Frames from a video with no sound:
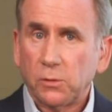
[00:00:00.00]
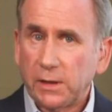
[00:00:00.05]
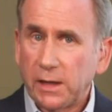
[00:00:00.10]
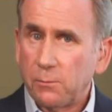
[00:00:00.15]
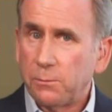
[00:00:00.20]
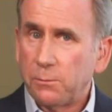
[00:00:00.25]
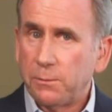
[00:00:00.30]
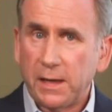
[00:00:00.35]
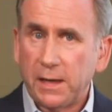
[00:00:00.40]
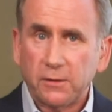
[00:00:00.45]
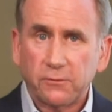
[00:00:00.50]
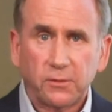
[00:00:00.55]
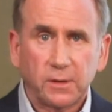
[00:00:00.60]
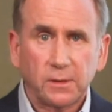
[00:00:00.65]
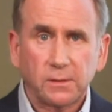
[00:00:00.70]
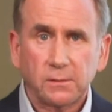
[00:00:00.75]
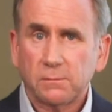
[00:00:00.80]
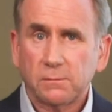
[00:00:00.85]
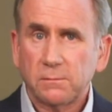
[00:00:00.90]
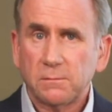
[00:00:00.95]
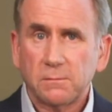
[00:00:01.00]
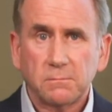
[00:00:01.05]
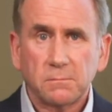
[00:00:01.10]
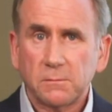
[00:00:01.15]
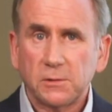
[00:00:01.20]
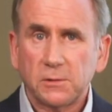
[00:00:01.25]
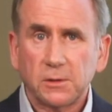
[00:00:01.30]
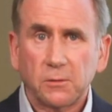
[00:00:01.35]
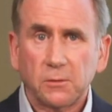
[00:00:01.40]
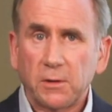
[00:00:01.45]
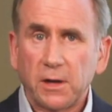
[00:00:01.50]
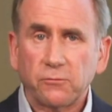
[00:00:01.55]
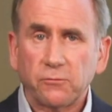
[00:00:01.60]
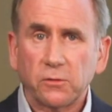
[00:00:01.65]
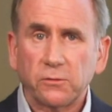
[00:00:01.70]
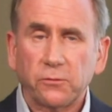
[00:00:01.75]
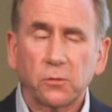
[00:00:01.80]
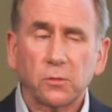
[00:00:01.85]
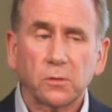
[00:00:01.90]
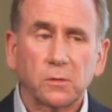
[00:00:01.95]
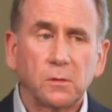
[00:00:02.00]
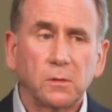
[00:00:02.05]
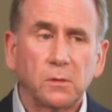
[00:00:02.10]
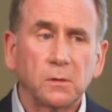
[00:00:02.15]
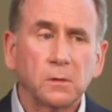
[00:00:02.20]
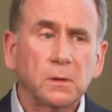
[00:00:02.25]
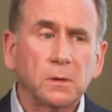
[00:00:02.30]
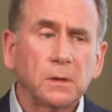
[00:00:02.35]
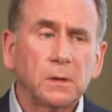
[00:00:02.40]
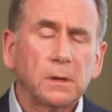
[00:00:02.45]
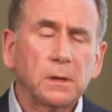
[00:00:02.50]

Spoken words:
will now benefit, every vertical,